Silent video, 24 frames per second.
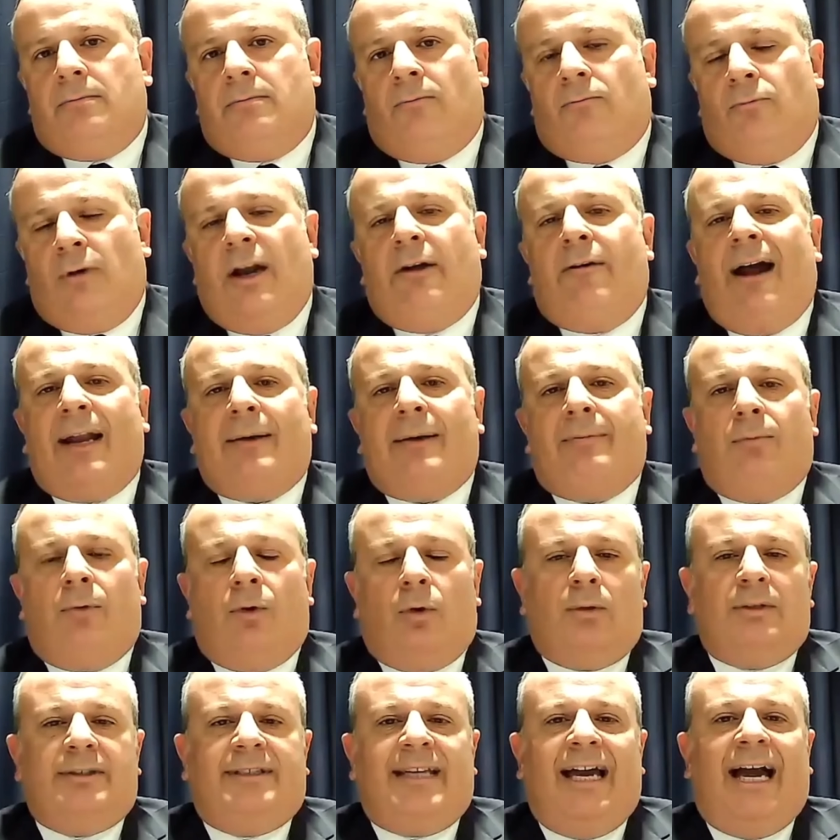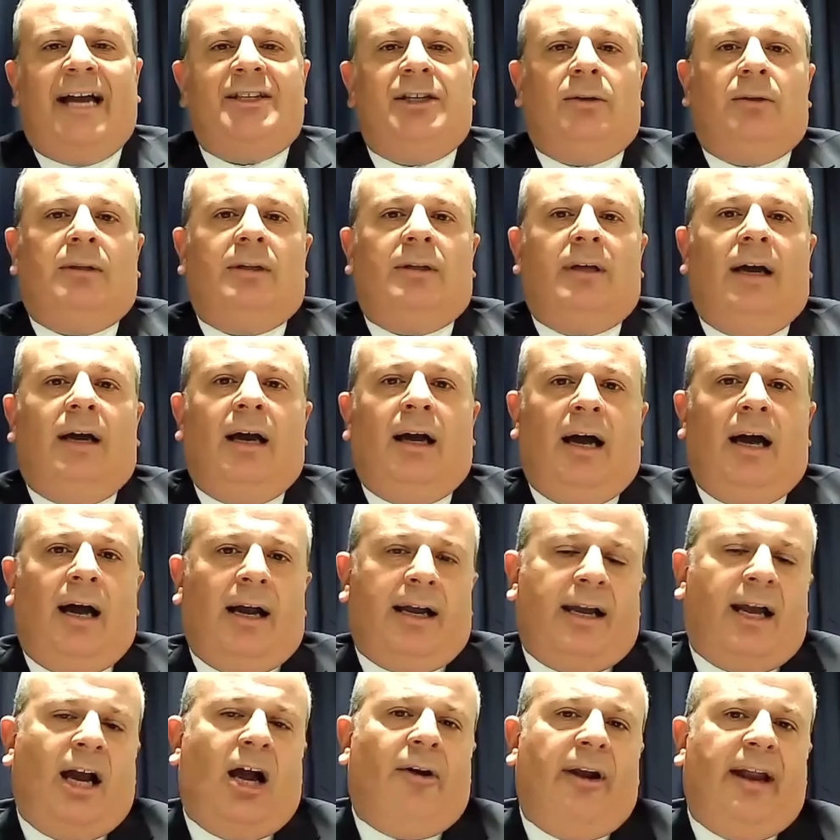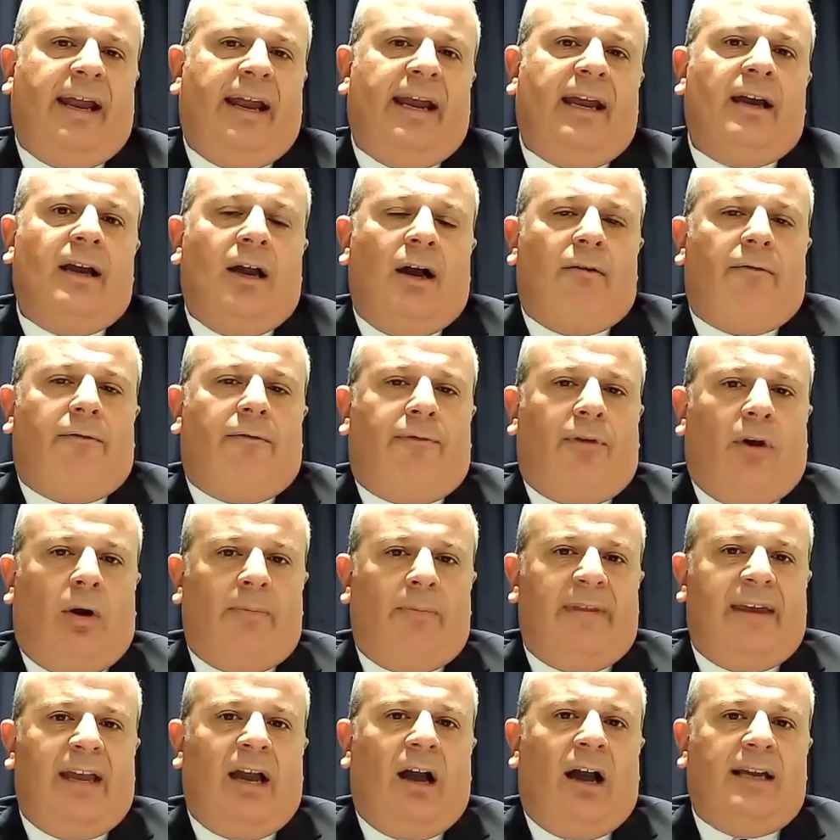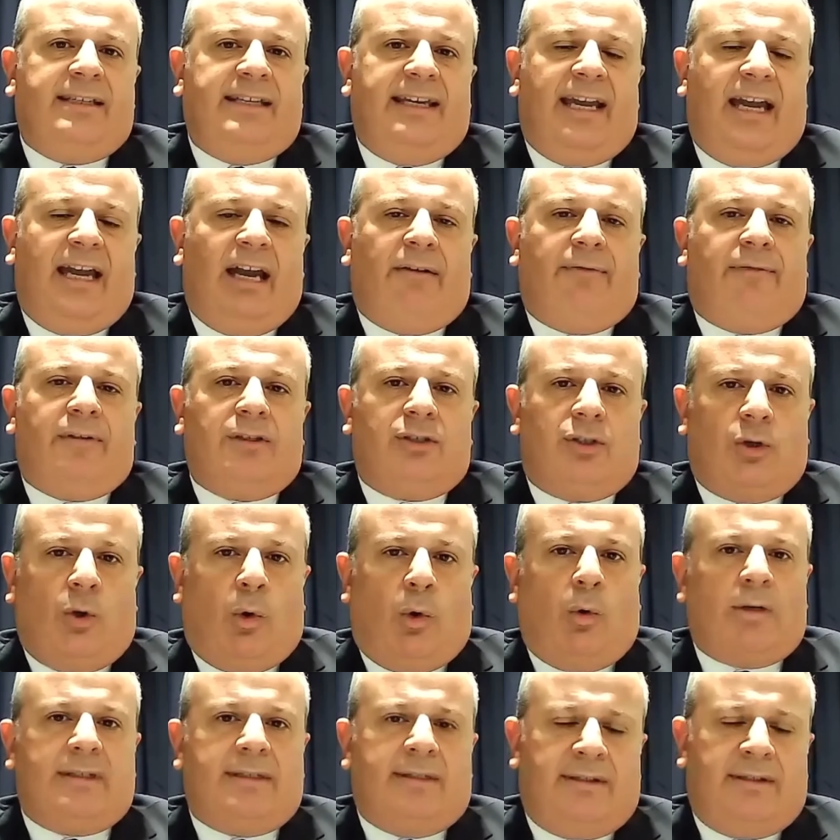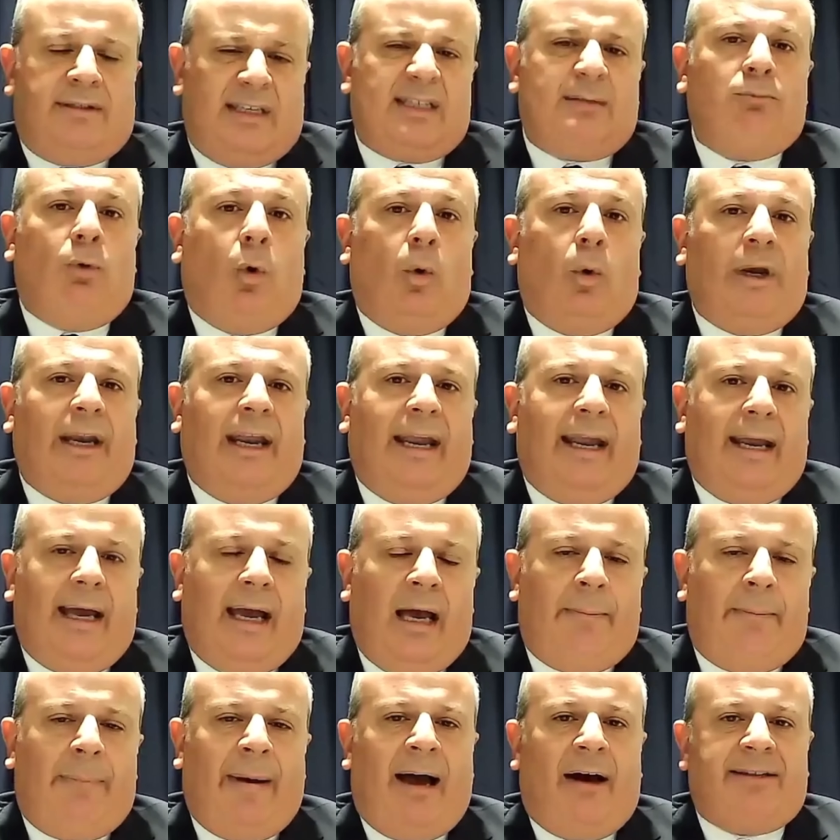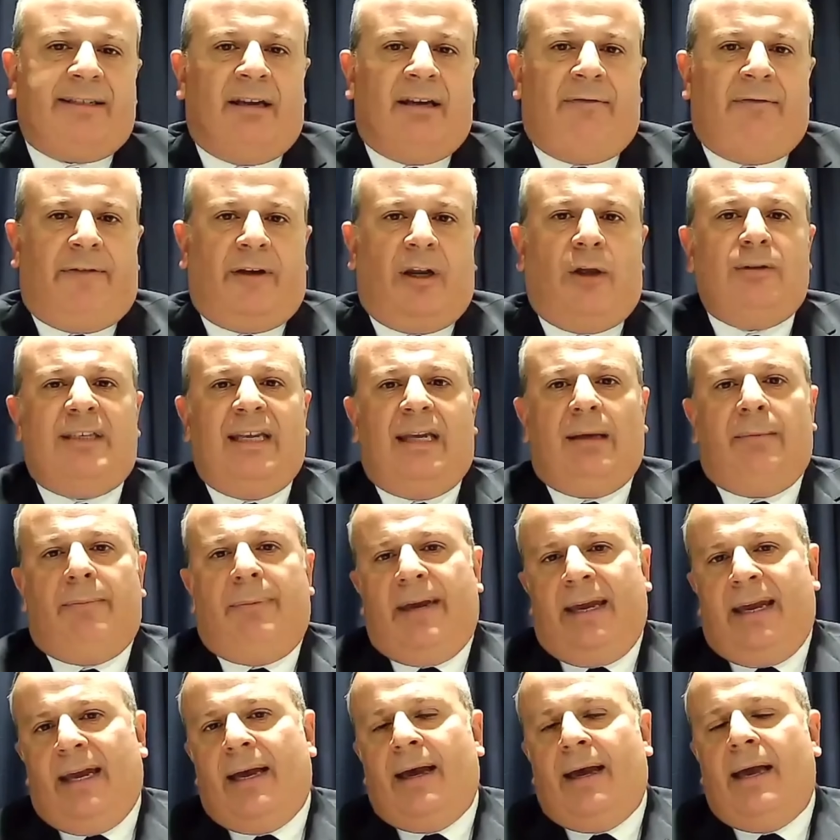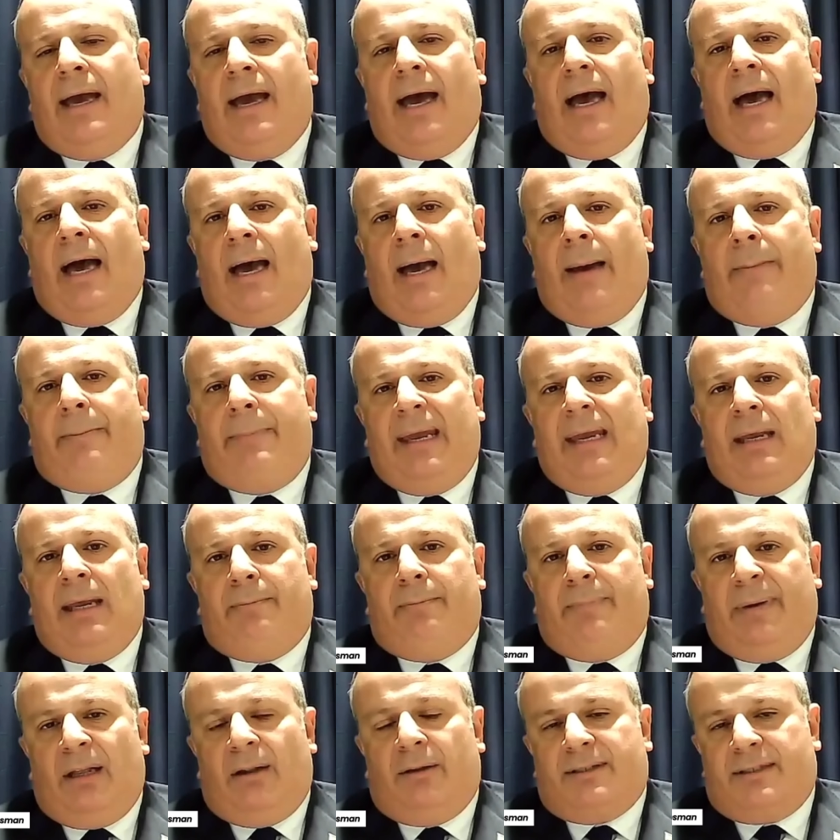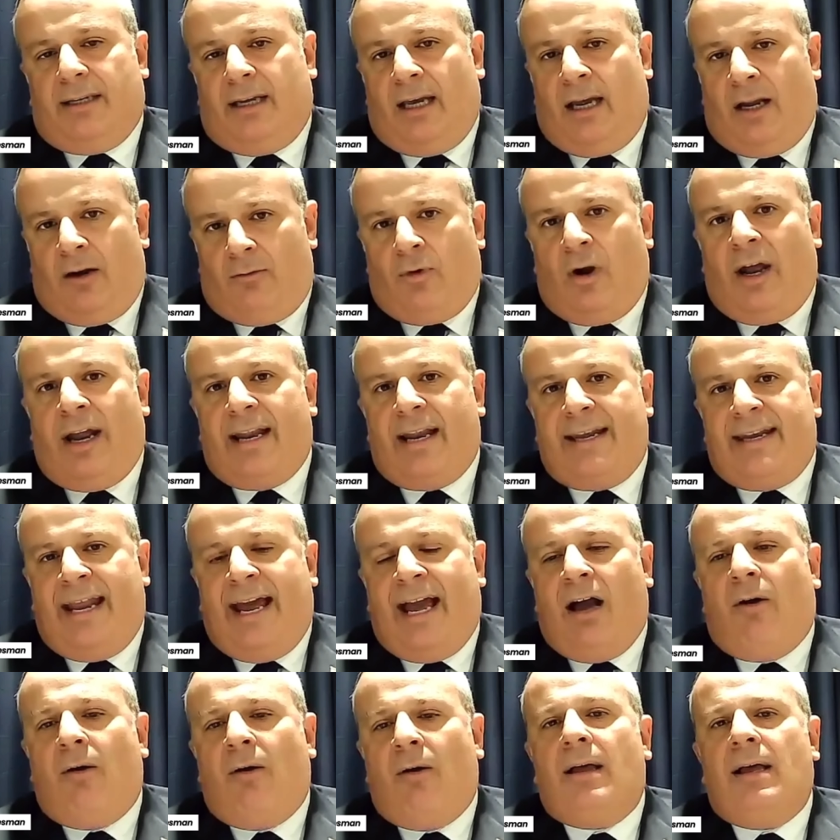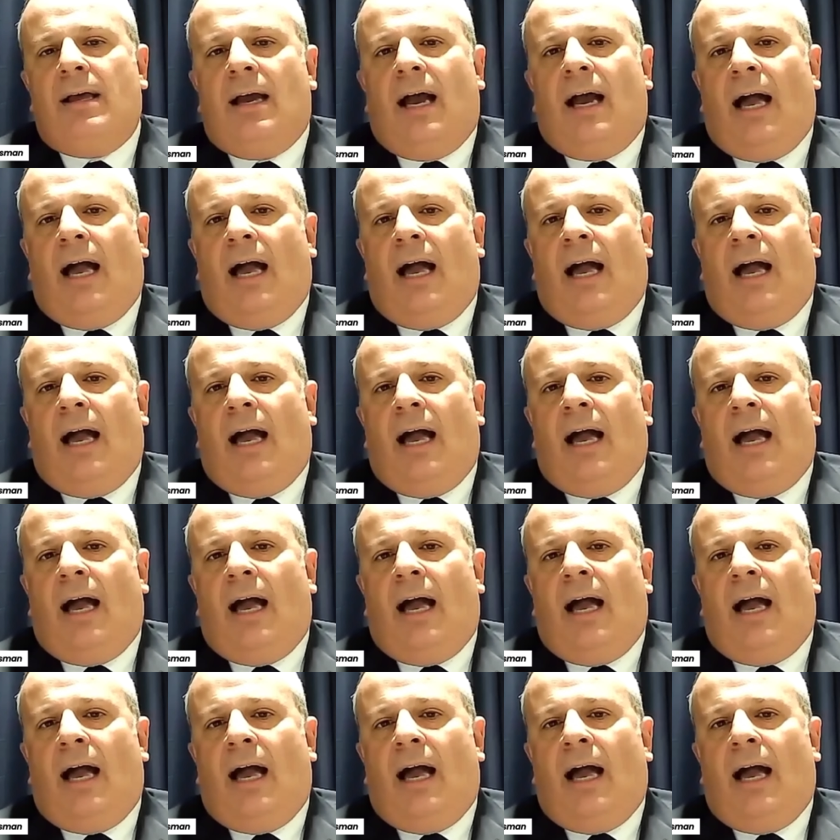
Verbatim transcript: Rear Admiral Daniel Hagari from the IDF talked this morning about a floating pier being built right now.